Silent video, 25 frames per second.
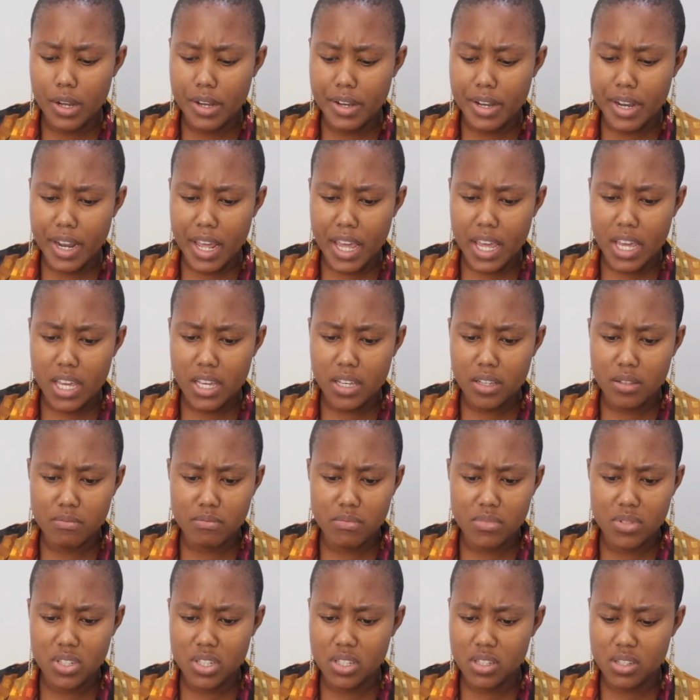
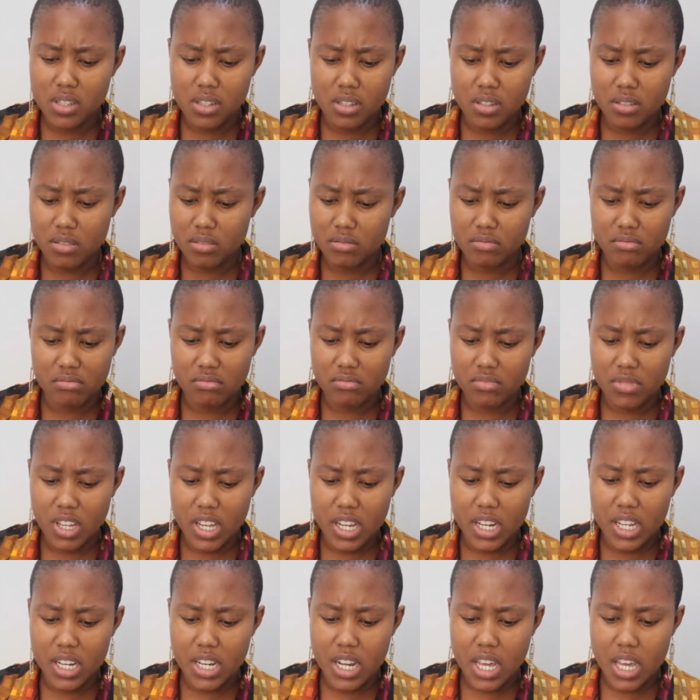names,
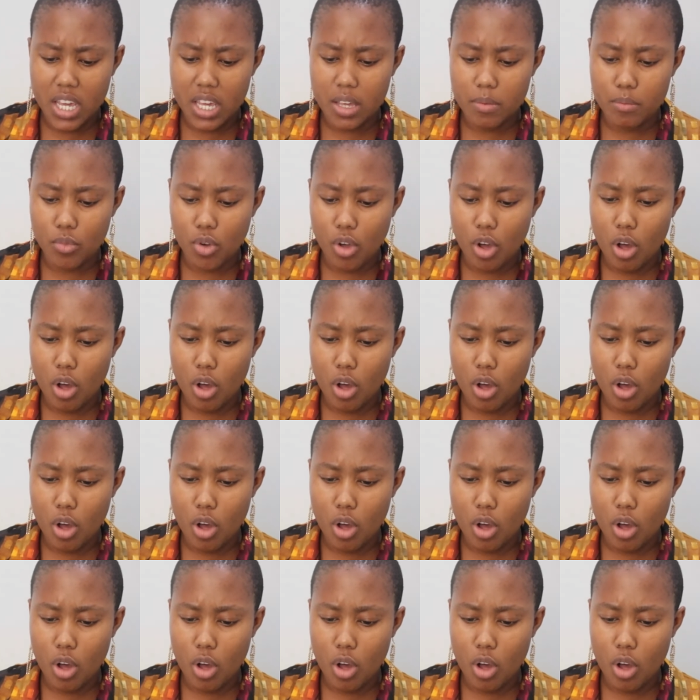any name,